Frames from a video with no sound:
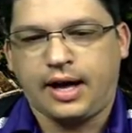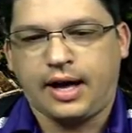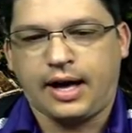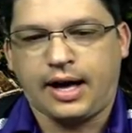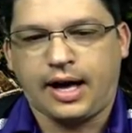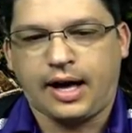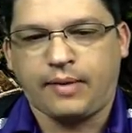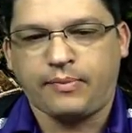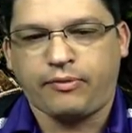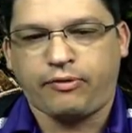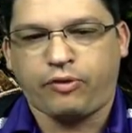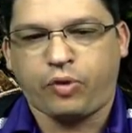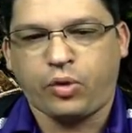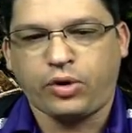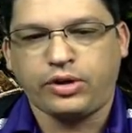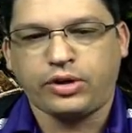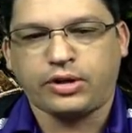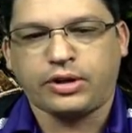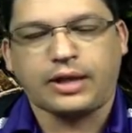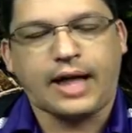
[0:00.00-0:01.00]
um,
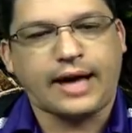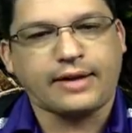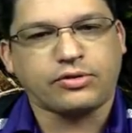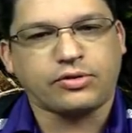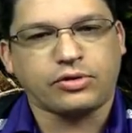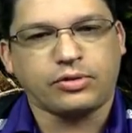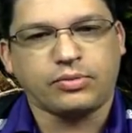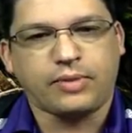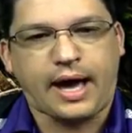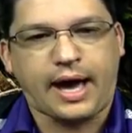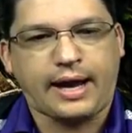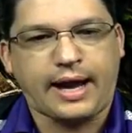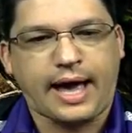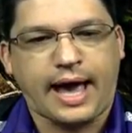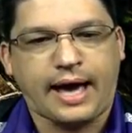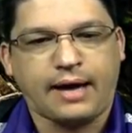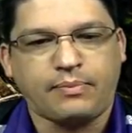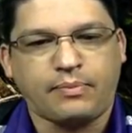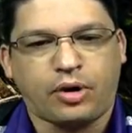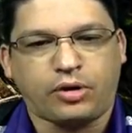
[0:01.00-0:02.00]
for your classroom, how to
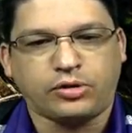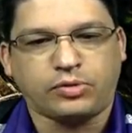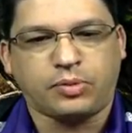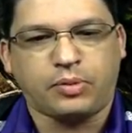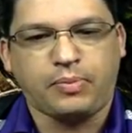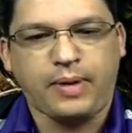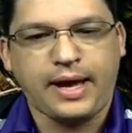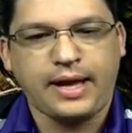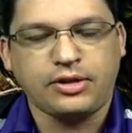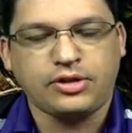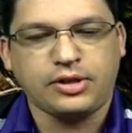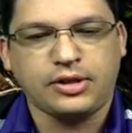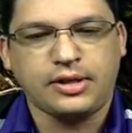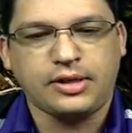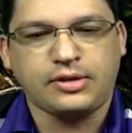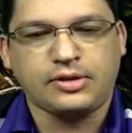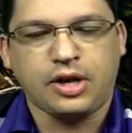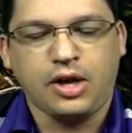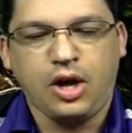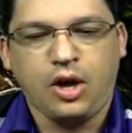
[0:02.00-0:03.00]
add multiple
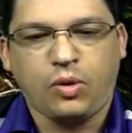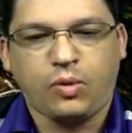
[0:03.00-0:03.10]
pages,